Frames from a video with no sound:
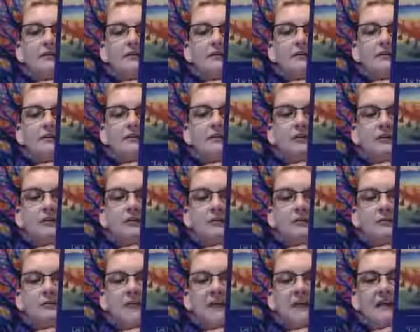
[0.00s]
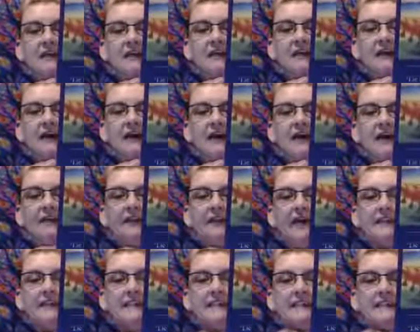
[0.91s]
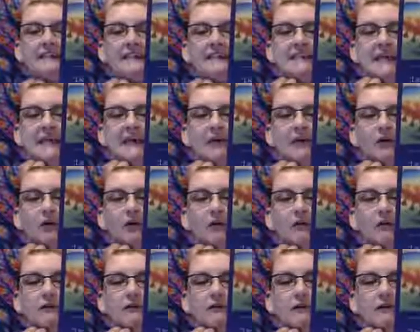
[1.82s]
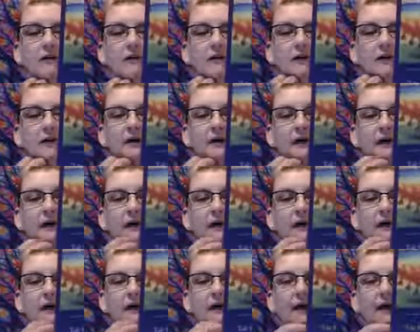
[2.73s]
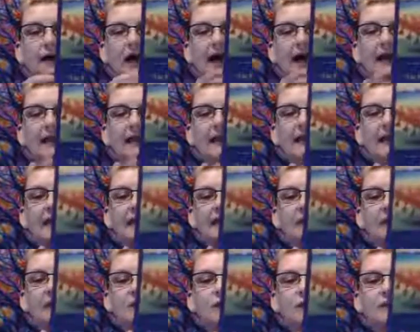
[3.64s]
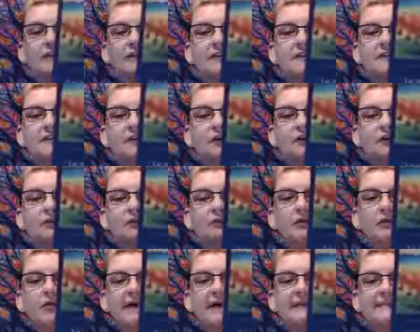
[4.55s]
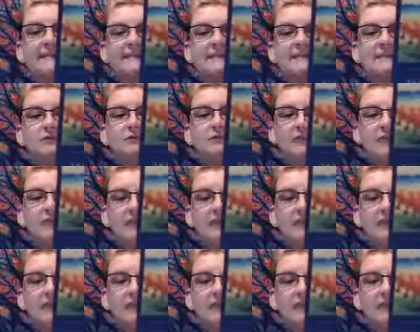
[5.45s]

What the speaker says: So to me, again, that's the sacral. Kind of in with the solar plexus with the